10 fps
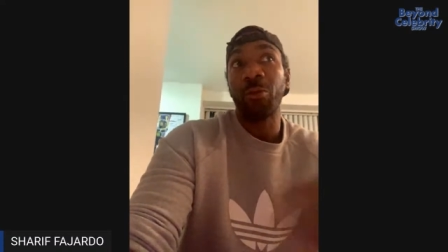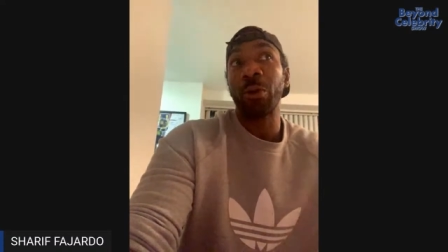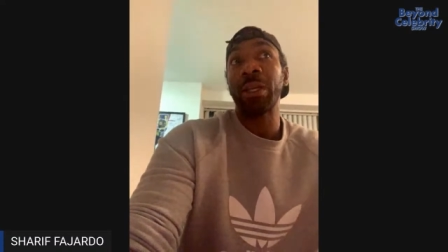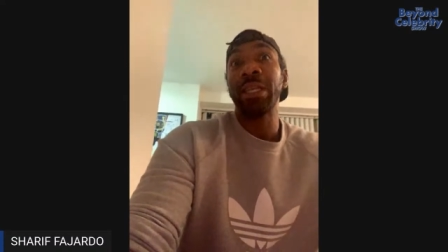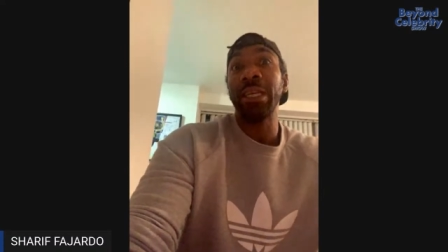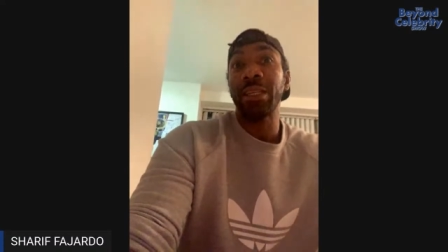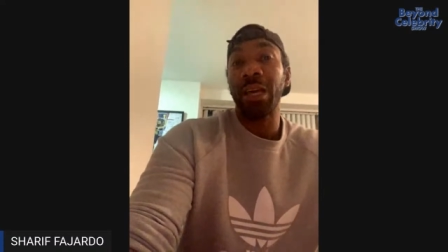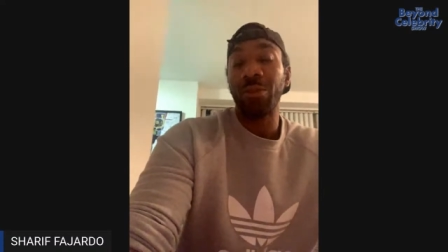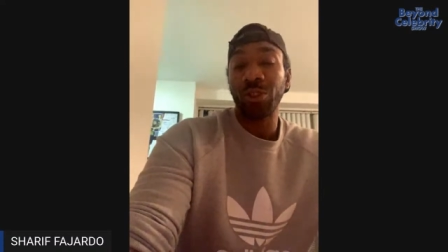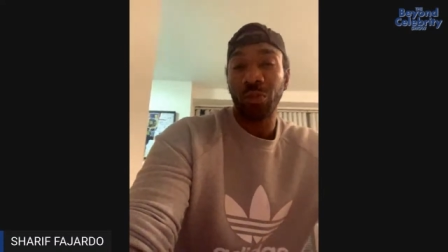For elite
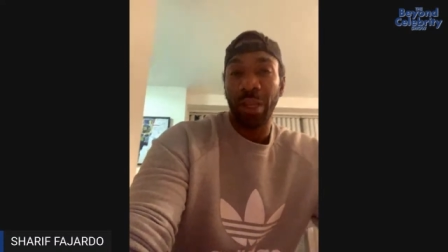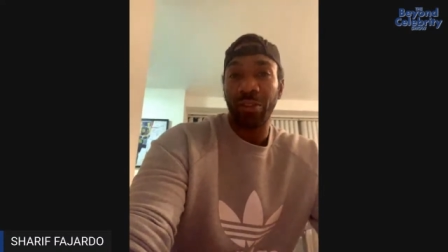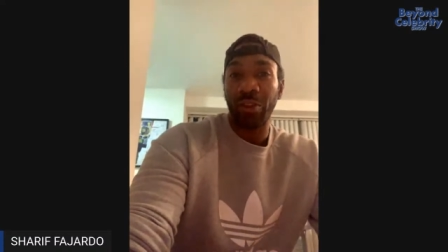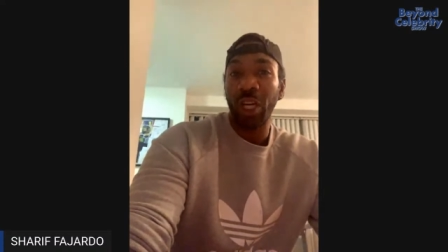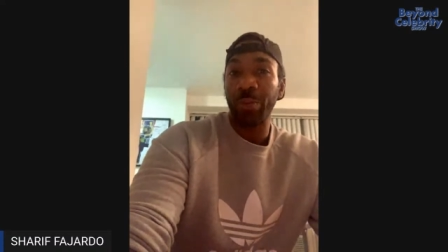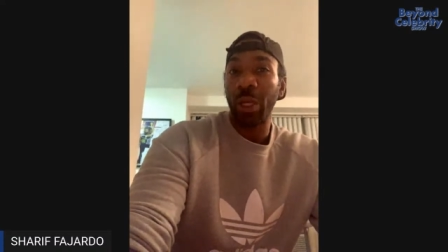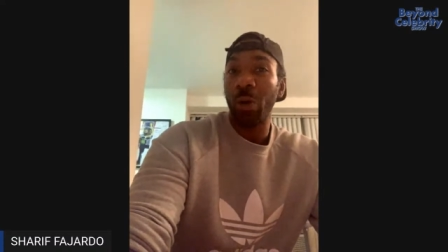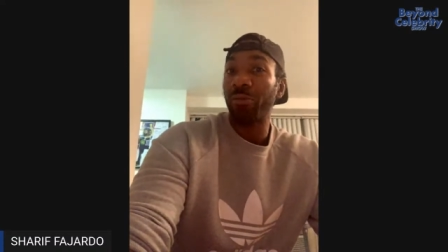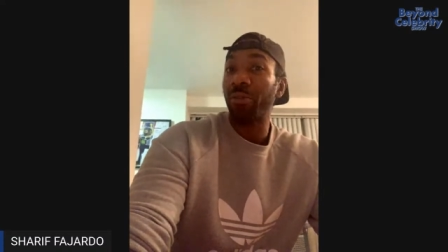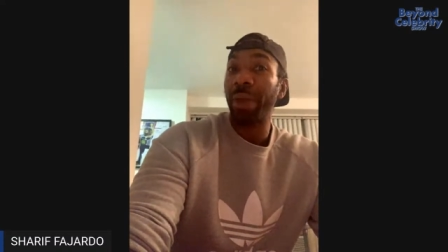level strength, you're going to be
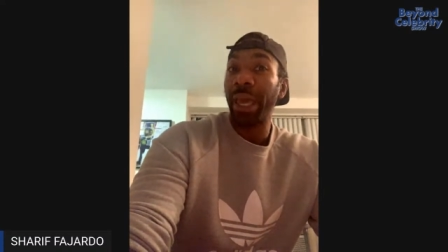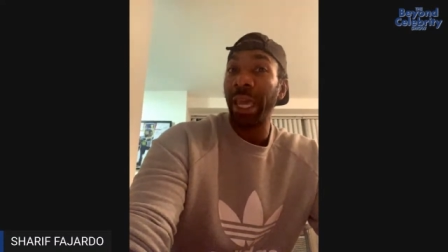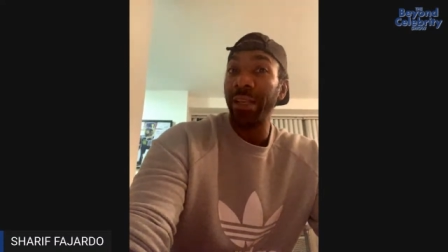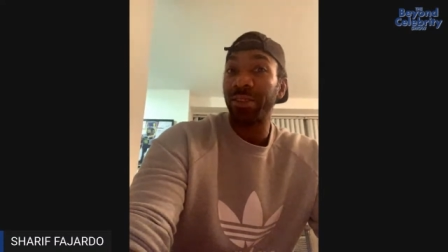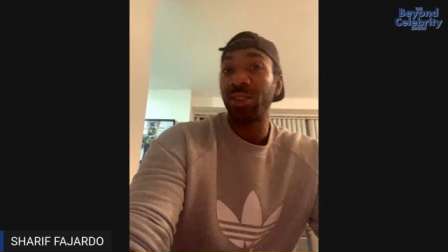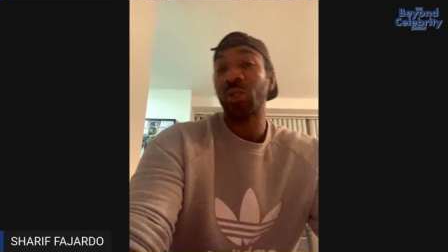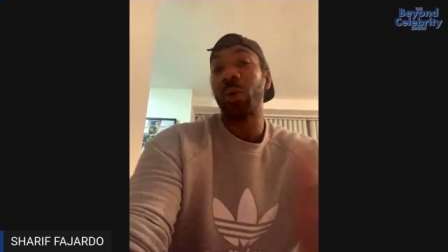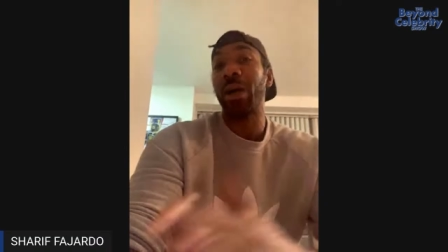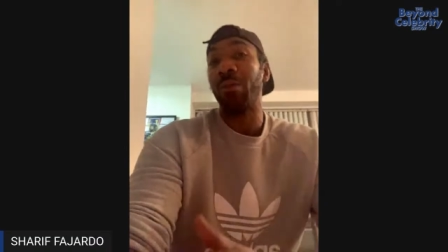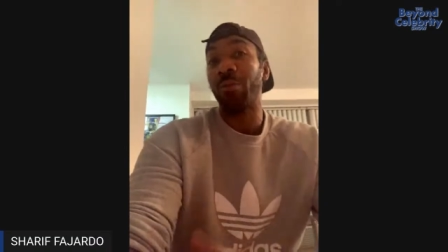going from 8 to
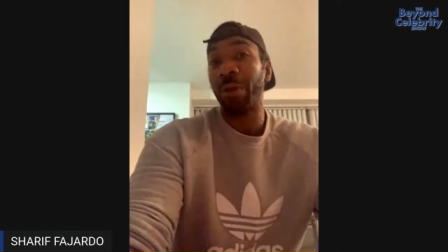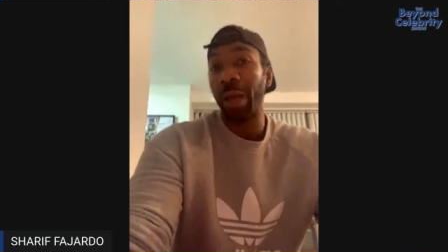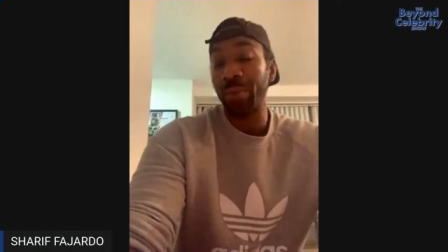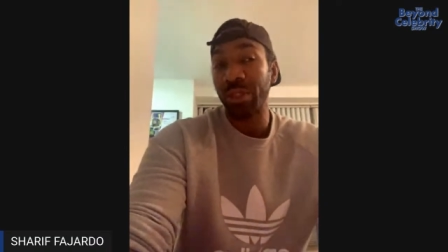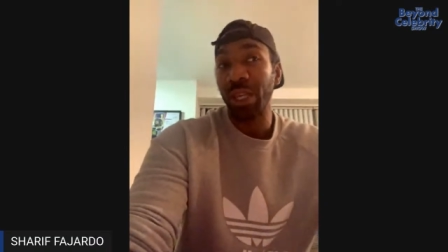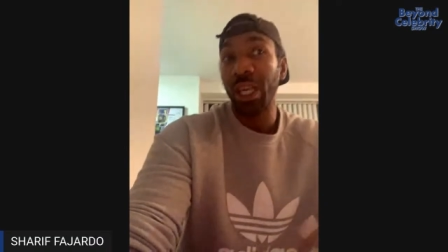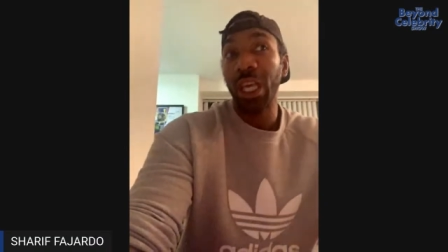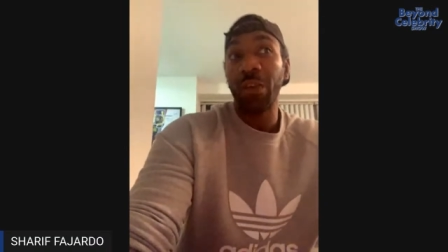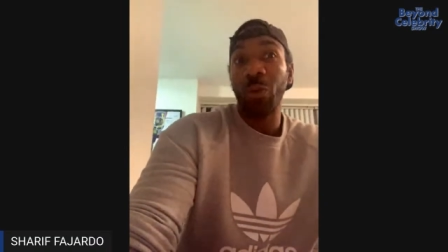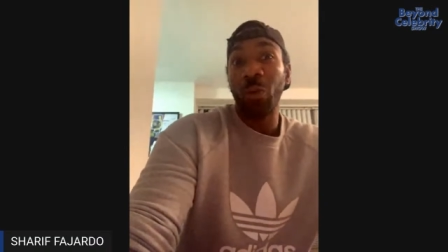12 reps.
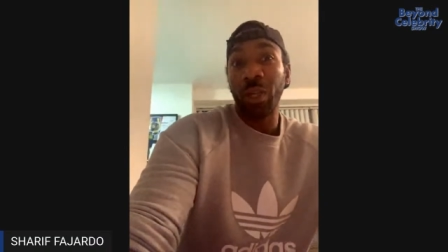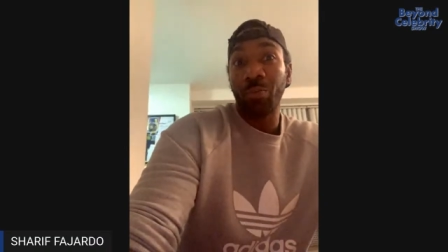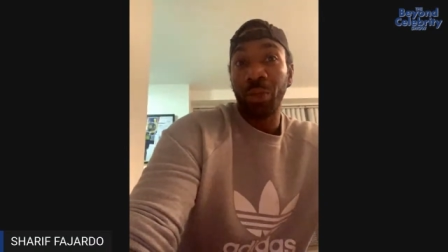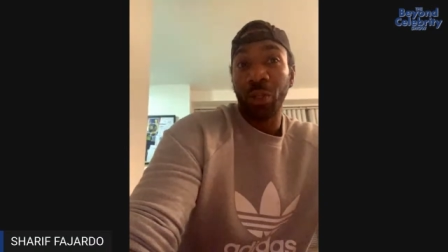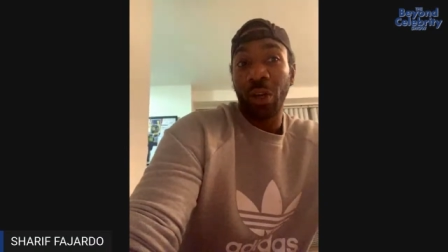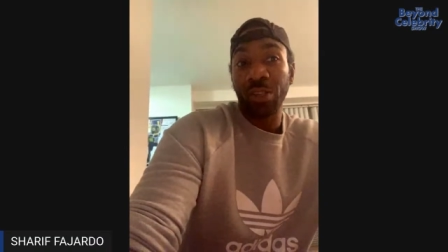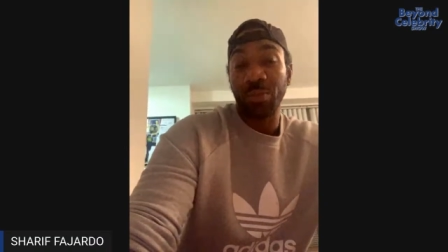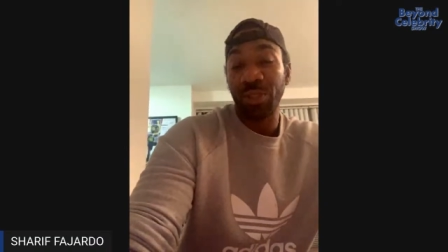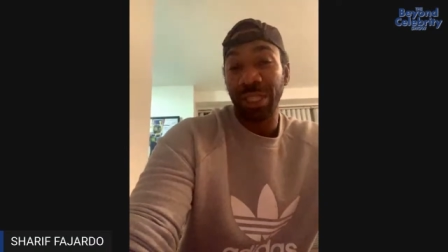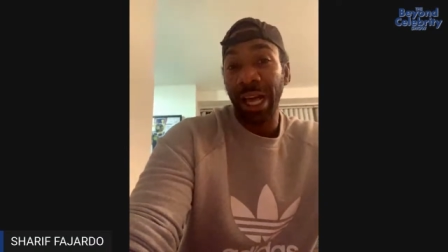If you want to put
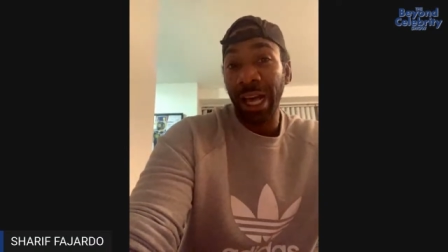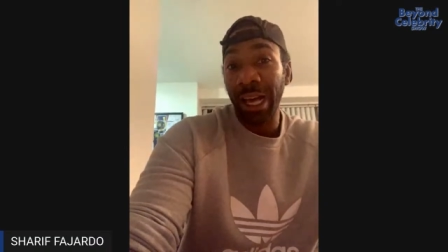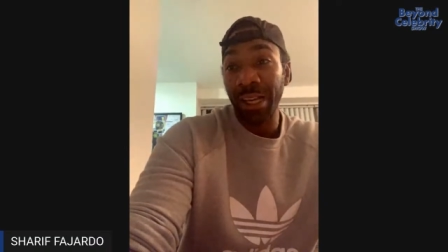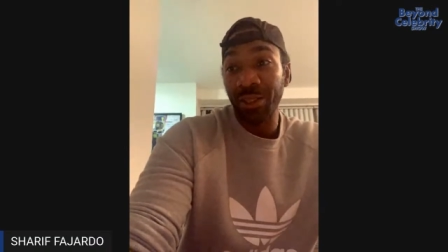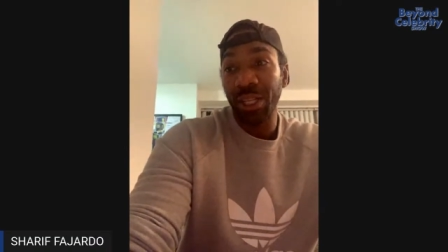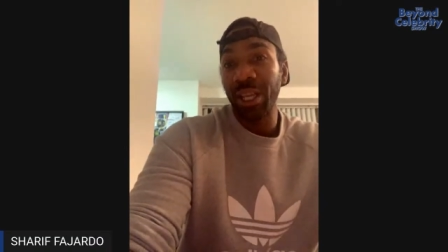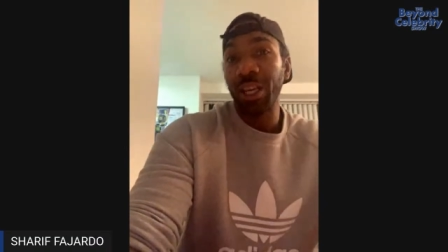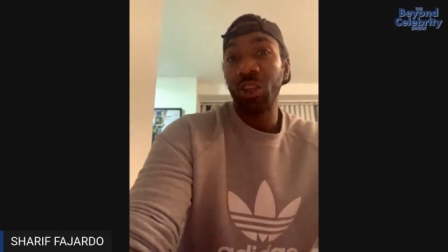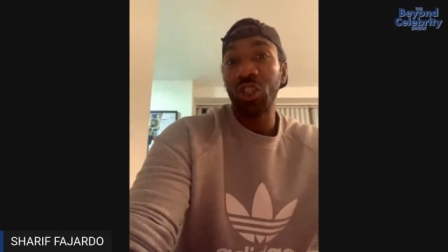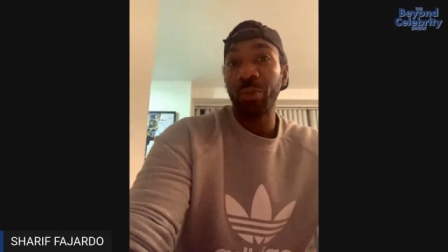on some size,
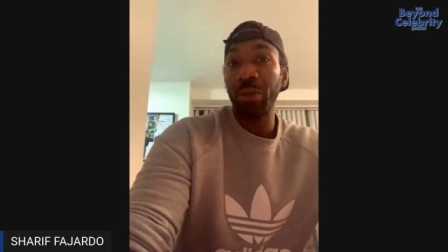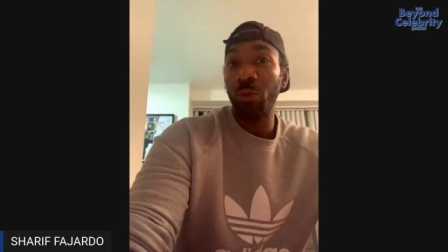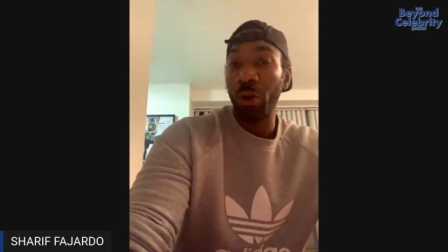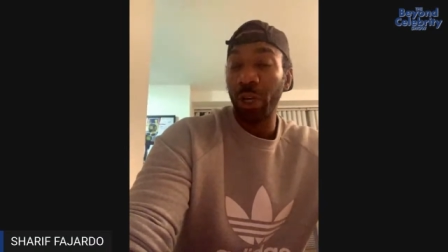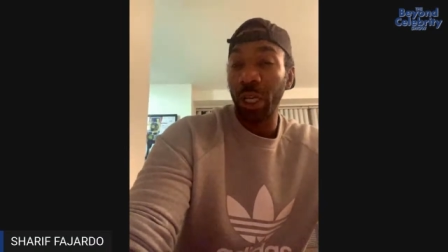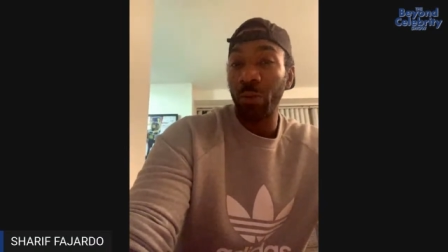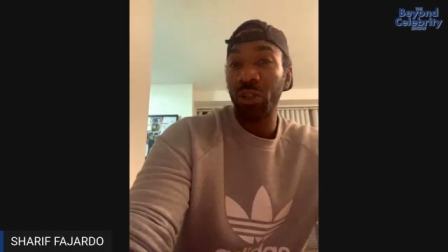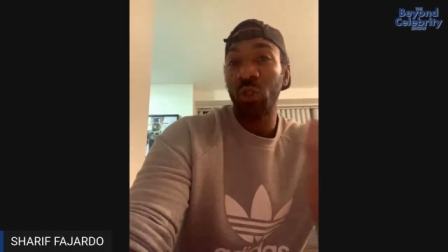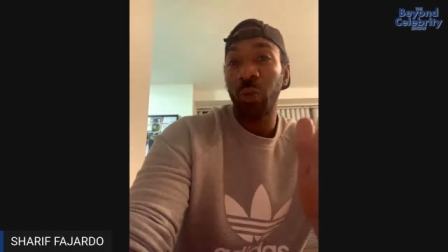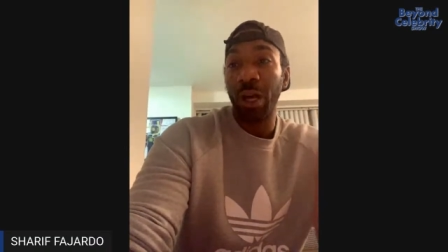you should be working
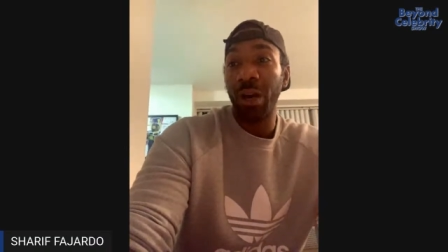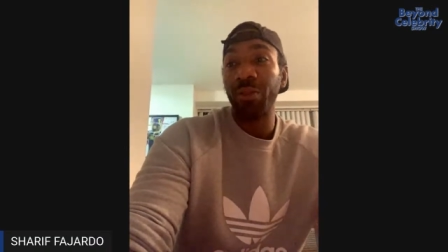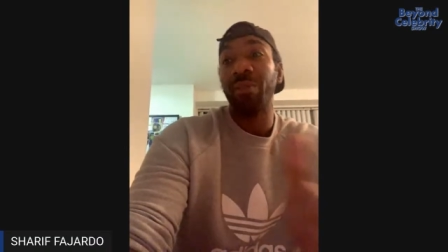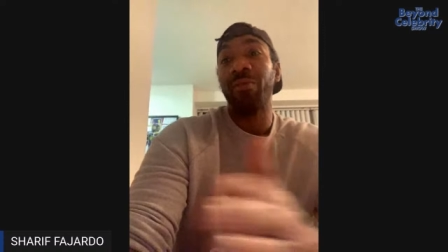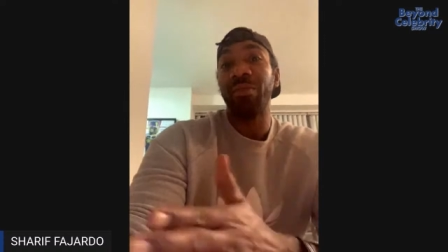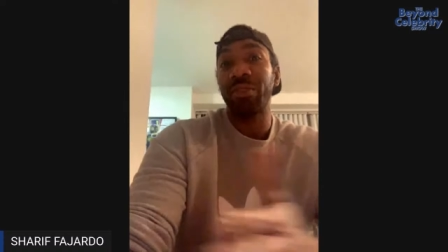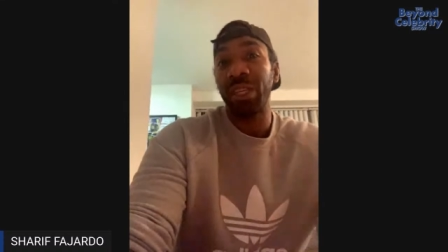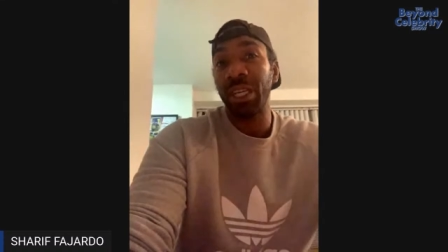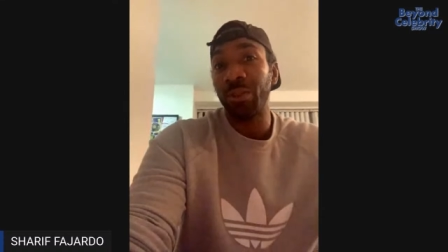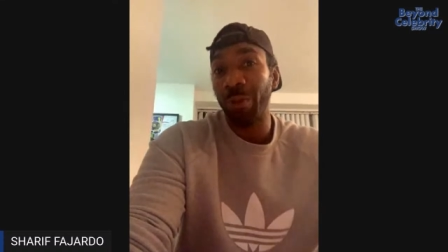with 12 to
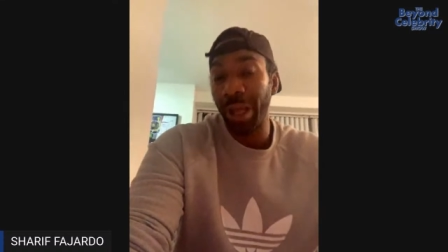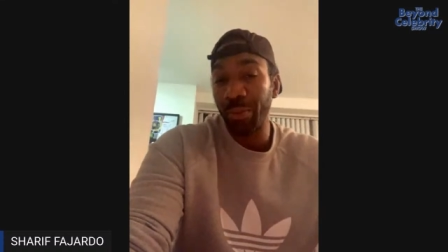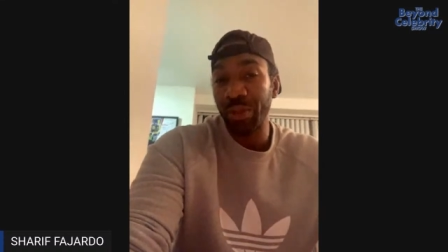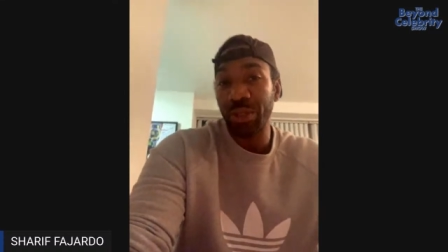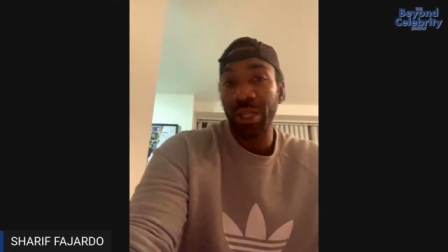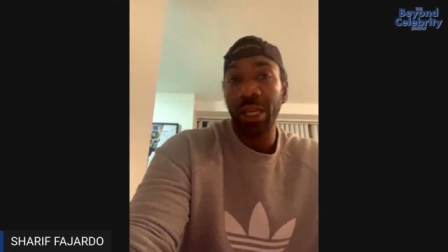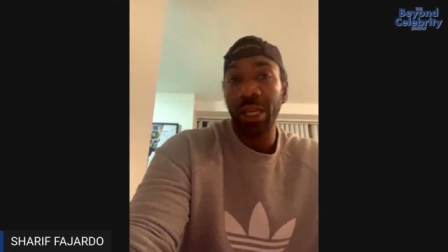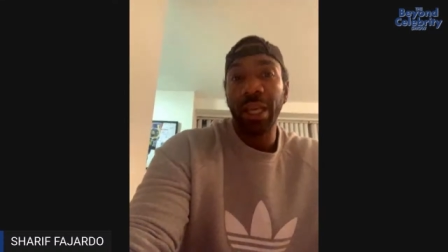15 reps.